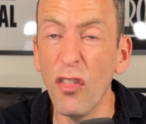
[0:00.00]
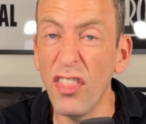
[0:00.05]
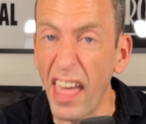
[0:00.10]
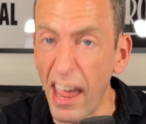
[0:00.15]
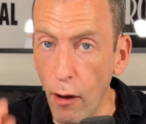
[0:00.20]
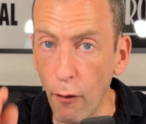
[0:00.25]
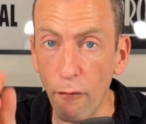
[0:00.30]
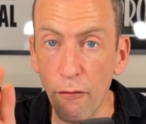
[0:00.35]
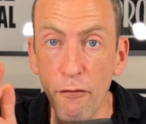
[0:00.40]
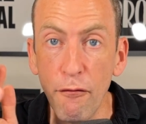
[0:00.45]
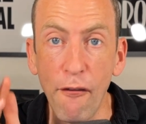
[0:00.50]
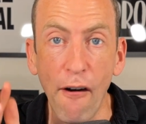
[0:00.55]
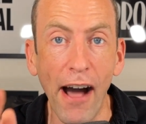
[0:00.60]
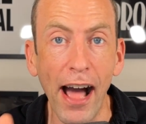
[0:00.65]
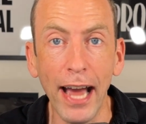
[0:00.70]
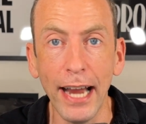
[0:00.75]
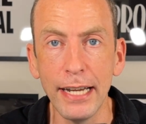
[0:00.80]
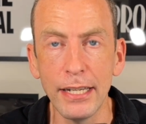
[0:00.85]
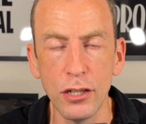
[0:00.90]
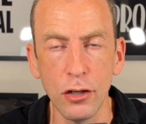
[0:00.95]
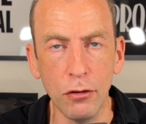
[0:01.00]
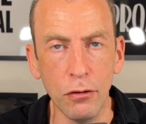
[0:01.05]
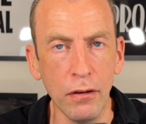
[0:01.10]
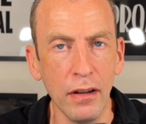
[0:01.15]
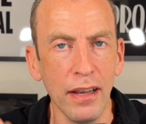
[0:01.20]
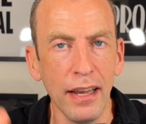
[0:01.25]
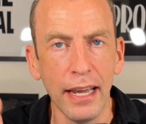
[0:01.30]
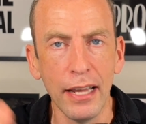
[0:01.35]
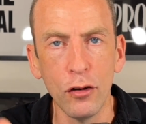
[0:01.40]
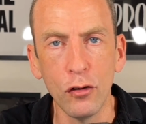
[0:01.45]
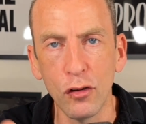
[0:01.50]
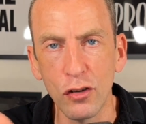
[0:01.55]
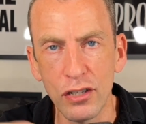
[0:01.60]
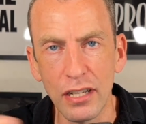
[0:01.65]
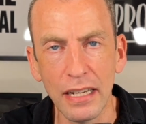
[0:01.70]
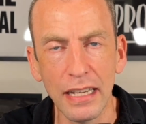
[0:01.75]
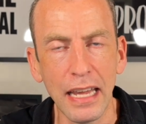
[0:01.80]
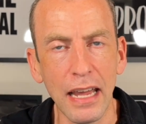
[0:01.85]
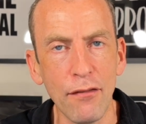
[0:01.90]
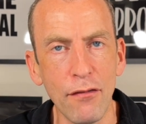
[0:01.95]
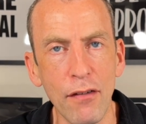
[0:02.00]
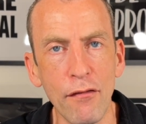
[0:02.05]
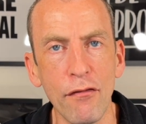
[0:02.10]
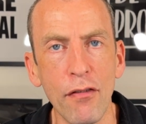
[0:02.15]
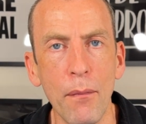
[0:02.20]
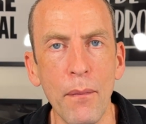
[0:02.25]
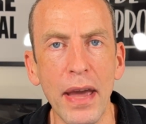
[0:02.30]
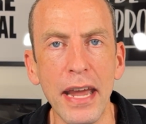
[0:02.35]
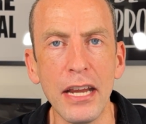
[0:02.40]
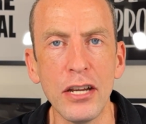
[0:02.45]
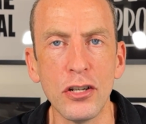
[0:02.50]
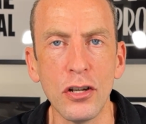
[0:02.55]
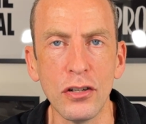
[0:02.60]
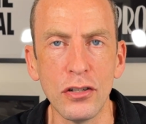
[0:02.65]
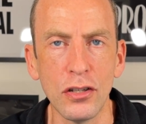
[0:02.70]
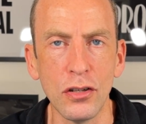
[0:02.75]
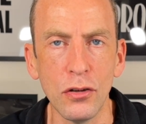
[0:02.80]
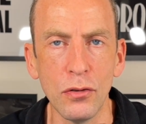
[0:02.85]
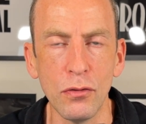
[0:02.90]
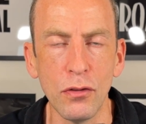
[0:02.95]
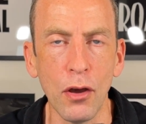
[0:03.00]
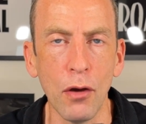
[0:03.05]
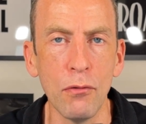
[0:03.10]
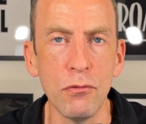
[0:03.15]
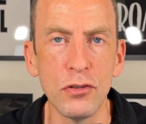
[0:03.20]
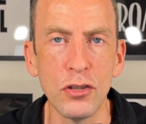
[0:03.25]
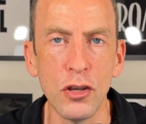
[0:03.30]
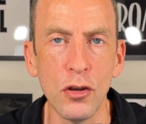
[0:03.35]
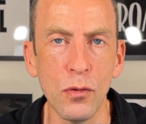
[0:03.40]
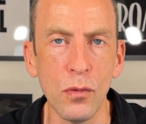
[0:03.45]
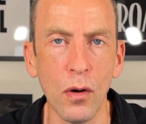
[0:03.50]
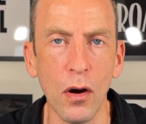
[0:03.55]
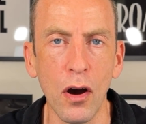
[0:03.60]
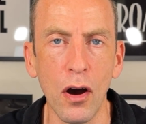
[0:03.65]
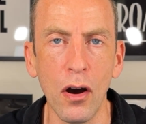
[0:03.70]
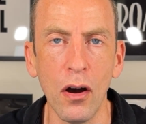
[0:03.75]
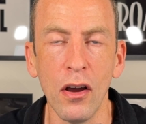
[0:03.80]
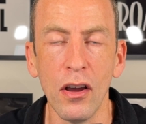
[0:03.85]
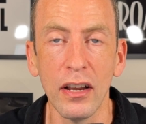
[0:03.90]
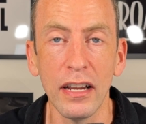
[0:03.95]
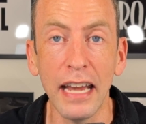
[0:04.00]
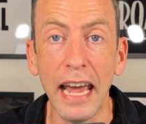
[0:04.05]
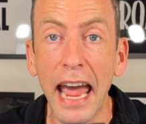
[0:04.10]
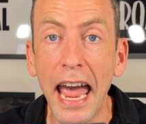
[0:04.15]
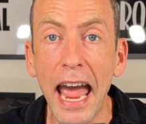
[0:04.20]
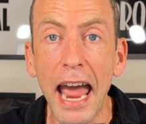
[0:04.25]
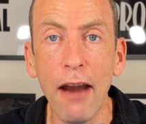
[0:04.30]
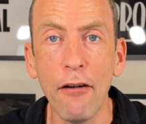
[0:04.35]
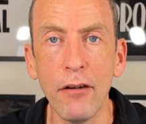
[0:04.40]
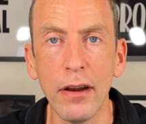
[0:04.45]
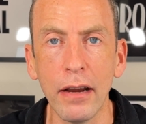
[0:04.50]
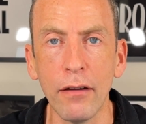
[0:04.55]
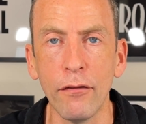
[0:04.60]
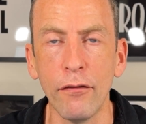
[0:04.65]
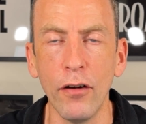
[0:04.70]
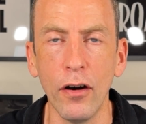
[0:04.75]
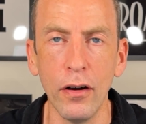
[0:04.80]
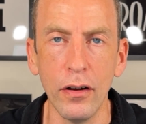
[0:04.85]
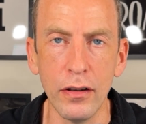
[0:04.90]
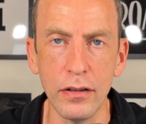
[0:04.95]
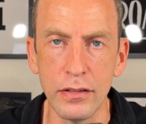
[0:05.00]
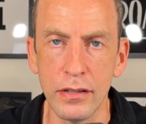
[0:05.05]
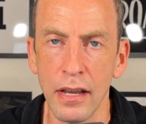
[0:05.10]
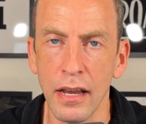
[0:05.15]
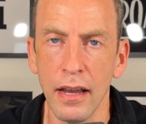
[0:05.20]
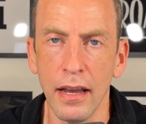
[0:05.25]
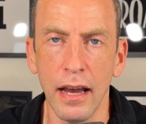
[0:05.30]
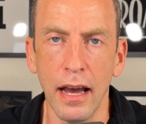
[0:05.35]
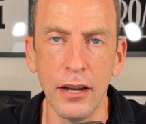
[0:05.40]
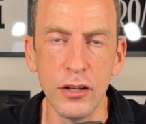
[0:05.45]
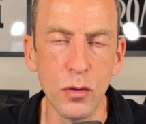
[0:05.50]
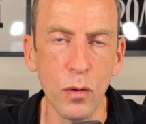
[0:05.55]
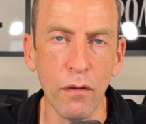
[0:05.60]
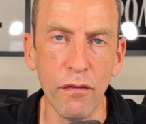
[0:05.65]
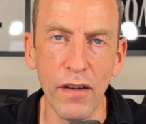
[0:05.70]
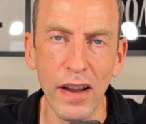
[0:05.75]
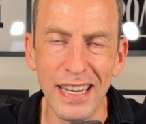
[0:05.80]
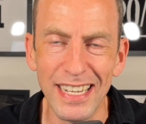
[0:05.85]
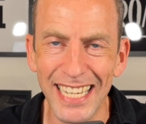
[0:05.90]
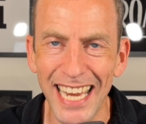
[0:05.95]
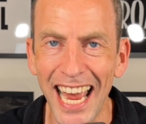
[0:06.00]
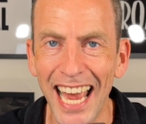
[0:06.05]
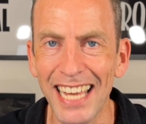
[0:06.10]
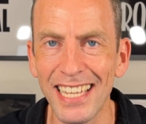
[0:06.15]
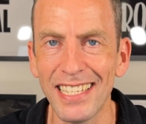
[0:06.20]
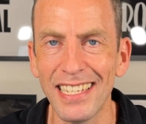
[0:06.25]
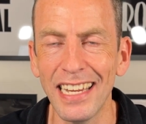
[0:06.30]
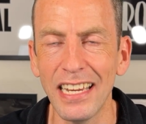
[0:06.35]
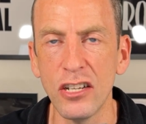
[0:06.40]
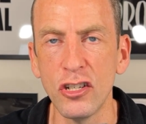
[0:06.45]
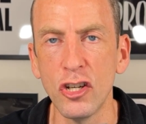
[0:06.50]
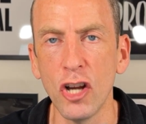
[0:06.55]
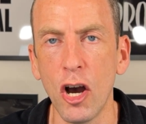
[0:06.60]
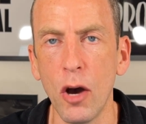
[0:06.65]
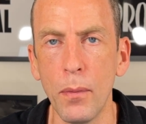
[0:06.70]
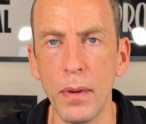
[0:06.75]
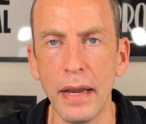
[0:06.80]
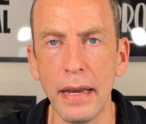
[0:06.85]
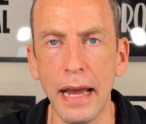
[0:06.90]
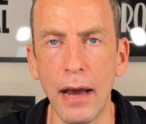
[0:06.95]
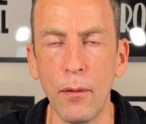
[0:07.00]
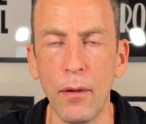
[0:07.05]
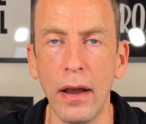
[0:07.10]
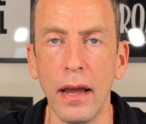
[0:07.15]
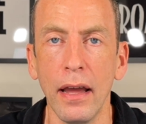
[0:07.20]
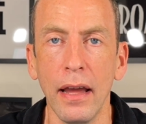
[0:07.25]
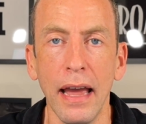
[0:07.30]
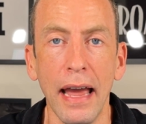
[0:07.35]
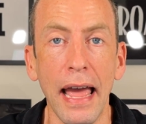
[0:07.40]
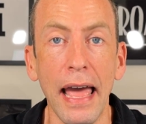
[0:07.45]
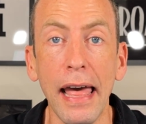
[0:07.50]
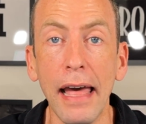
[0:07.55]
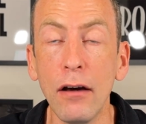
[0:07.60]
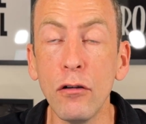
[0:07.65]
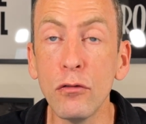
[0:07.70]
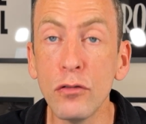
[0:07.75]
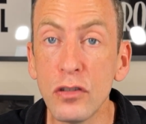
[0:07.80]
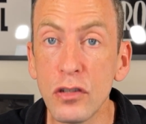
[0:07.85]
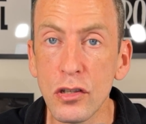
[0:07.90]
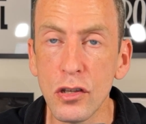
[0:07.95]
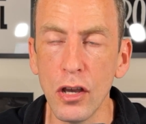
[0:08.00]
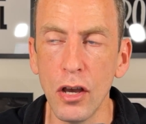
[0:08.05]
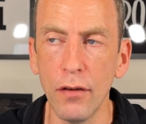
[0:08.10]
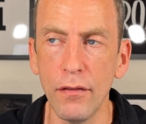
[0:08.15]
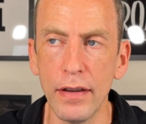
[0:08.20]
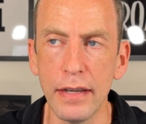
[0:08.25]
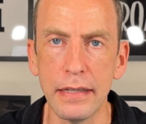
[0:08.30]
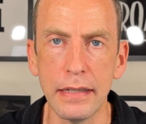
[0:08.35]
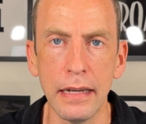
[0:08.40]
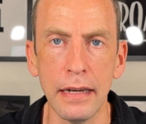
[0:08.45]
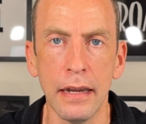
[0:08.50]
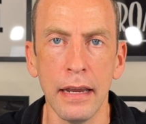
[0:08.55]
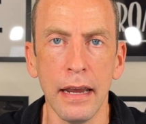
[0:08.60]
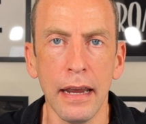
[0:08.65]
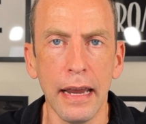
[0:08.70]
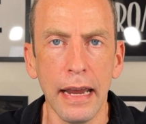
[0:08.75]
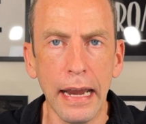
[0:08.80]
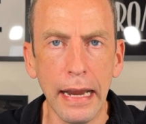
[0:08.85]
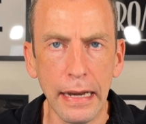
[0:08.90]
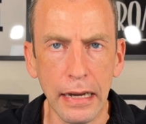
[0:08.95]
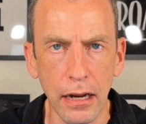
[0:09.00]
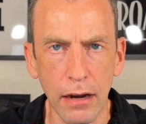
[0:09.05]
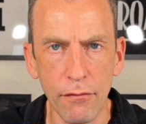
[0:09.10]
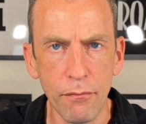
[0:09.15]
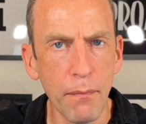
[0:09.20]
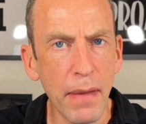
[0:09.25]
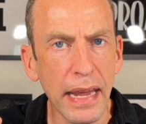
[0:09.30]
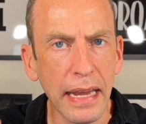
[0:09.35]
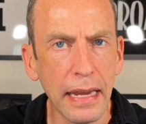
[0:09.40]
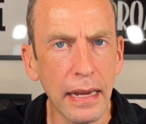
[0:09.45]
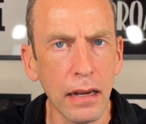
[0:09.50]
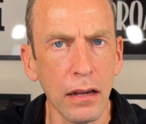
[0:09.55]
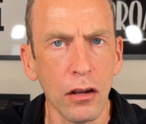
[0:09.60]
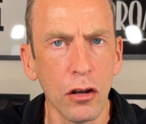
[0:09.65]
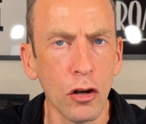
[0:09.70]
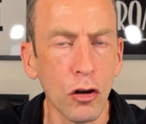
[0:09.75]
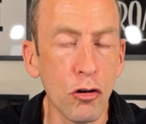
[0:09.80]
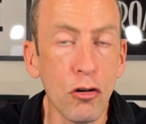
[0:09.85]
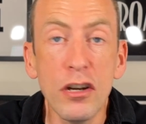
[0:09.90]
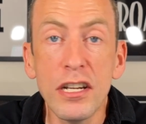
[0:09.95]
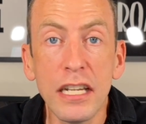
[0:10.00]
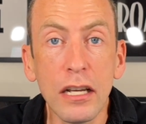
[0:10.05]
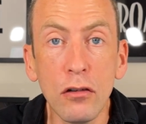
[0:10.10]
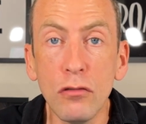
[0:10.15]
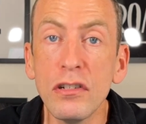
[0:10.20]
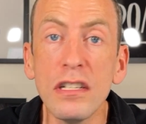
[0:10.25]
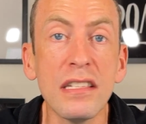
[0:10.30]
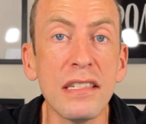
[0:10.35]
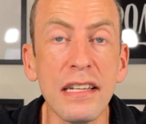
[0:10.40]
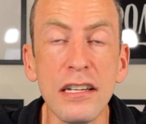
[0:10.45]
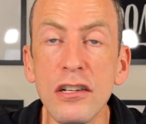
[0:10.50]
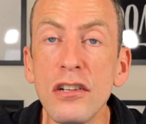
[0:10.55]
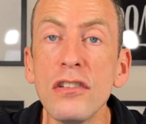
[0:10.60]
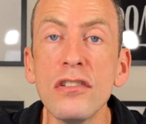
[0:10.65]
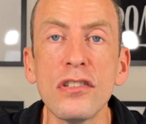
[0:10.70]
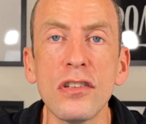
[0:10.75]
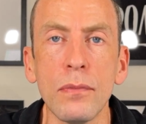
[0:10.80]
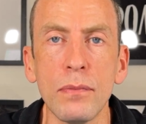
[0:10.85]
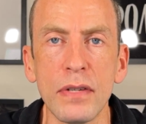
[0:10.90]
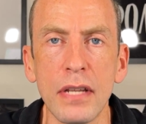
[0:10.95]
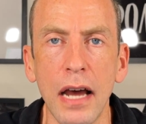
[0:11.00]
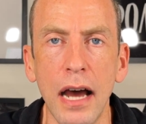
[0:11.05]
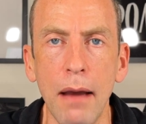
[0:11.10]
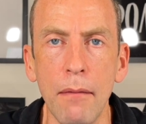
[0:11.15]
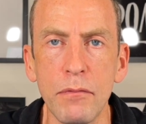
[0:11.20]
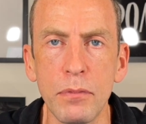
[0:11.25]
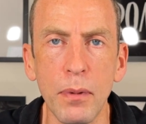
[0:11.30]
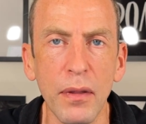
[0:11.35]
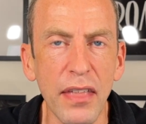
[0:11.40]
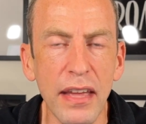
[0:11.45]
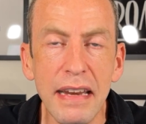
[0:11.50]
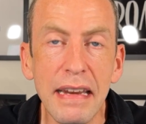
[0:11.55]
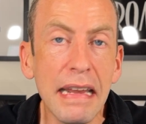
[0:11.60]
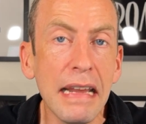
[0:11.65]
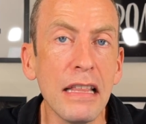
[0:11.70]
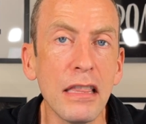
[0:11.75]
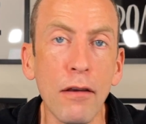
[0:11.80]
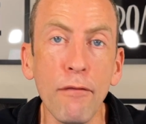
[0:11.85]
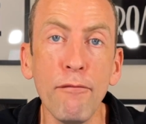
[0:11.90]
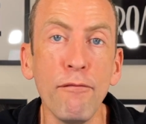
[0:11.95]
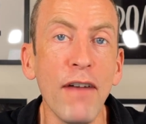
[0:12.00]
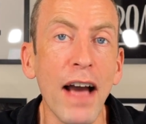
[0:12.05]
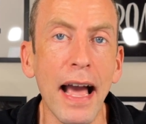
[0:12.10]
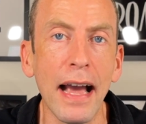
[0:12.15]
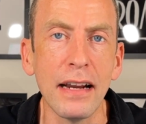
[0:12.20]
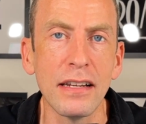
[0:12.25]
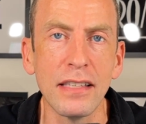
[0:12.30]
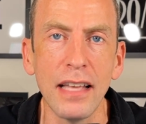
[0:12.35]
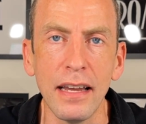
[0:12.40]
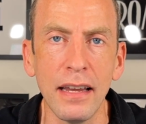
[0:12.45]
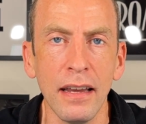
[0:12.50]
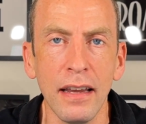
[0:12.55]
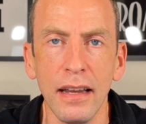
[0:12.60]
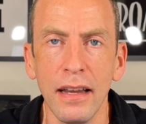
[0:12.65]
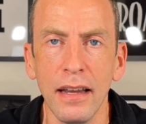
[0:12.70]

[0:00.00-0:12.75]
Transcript: They are vital in order to give information to those who are caring for us and do a fantastic job in our health service in, in kind of making critical decisions sometimes. But they need the facts. They